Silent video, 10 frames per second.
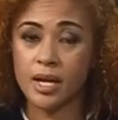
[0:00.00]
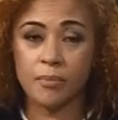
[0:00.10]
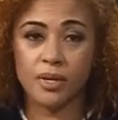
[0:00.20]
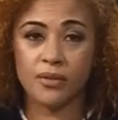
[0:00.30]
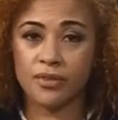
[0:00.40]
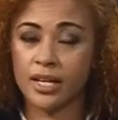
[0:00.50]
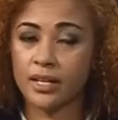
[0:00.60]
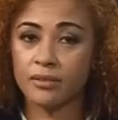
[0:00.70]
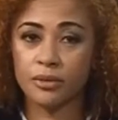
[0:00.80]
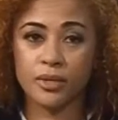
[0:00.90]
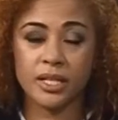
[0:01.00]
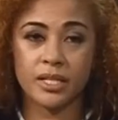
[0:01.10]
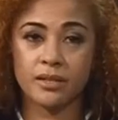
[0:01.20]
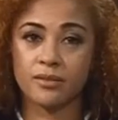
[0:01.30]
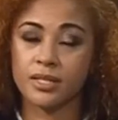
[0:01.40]
But if that level really
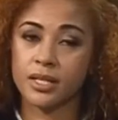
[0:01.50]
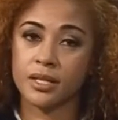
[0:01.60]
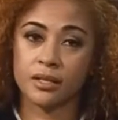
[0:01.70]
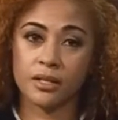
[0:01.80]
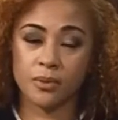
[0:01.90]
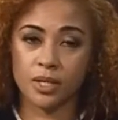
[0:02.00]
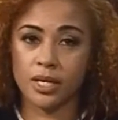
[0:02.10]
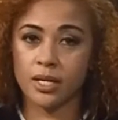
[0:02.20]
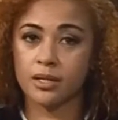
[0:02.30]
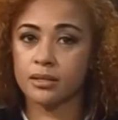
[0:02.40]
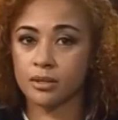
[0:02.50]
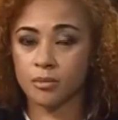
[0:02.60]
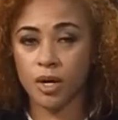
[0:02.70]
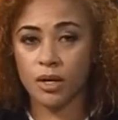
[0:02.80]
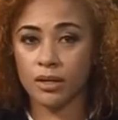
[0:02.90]
gives in, that would end
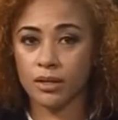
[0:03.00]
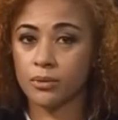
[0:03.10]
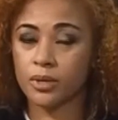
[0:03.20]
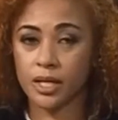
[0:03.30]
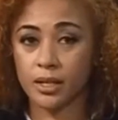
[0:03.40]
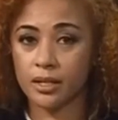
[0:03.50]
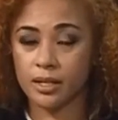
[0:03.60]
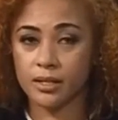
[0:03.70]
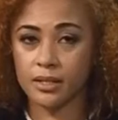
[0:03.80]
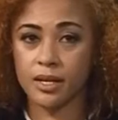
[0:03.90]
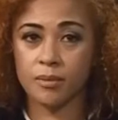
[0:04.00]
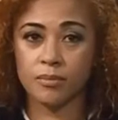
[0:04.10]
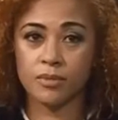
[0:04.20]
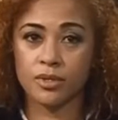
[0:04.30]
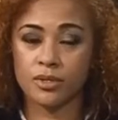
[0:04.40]
that
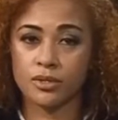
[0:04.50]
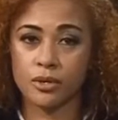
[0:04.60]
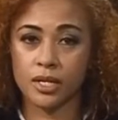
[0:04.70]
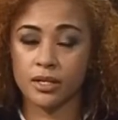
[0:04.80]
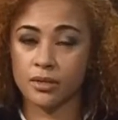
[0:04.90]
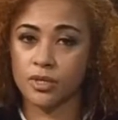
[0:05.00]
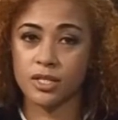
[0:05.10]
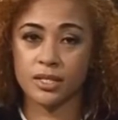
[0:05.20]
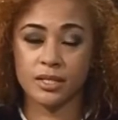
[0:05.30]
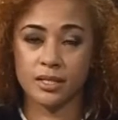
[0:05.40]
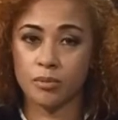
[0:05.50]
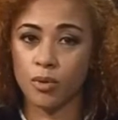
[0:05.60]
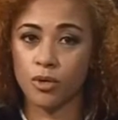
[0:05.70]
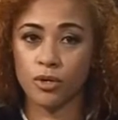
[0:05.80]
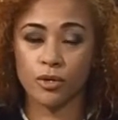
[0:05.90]
trend, and we could see
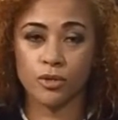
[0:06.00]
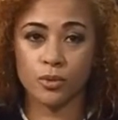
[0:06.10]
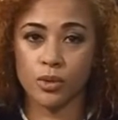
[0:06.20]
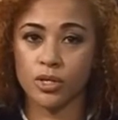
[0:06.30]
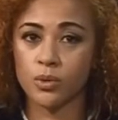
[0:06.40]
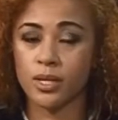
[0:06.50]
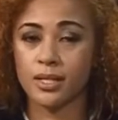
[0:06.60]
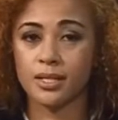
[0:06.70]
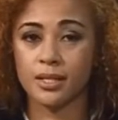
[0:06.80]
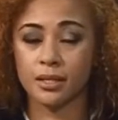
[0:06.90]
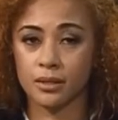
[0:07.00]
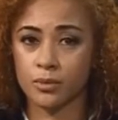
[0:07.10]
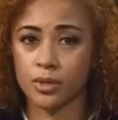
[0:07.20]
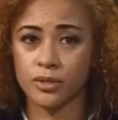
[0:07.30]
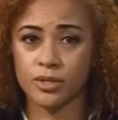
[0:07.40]
support going to 120 and then
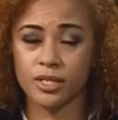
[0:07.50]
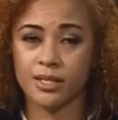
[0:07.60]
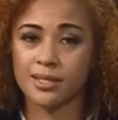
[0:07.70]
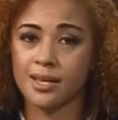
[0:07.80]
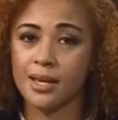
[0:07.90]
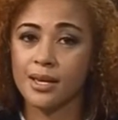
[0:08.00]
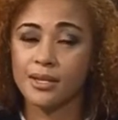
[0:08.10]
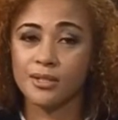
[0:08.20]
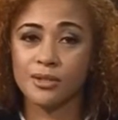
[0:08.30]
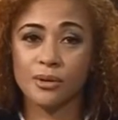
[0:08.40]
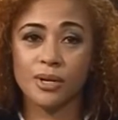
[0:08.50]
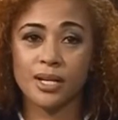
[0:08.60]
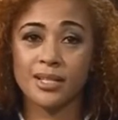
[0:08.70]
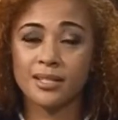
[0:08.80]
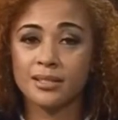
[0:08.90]
106. So until